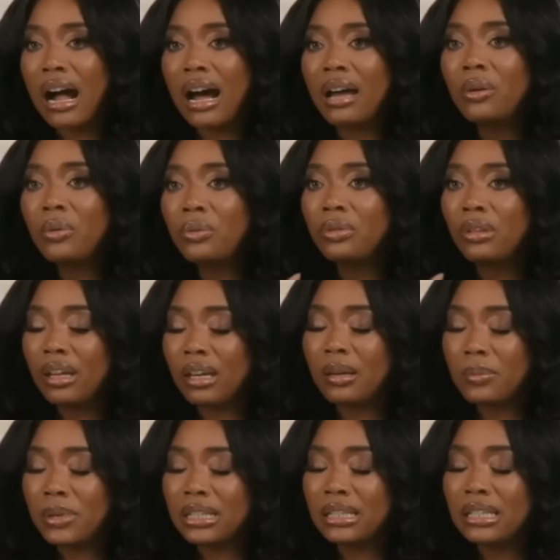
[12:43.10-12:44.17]
secrets,
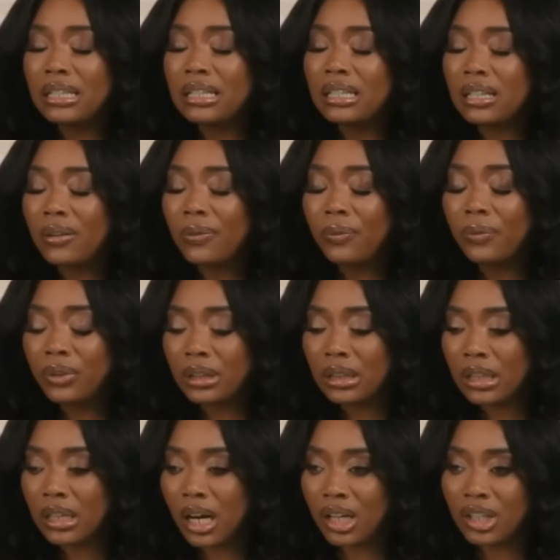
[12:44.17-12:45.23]
oh baby,
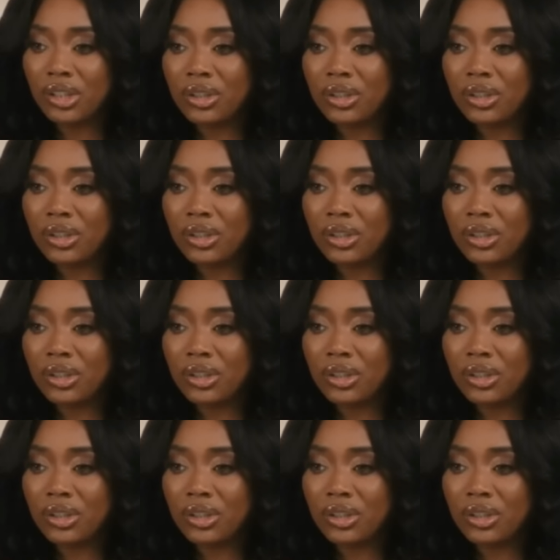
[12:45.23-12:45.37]
you are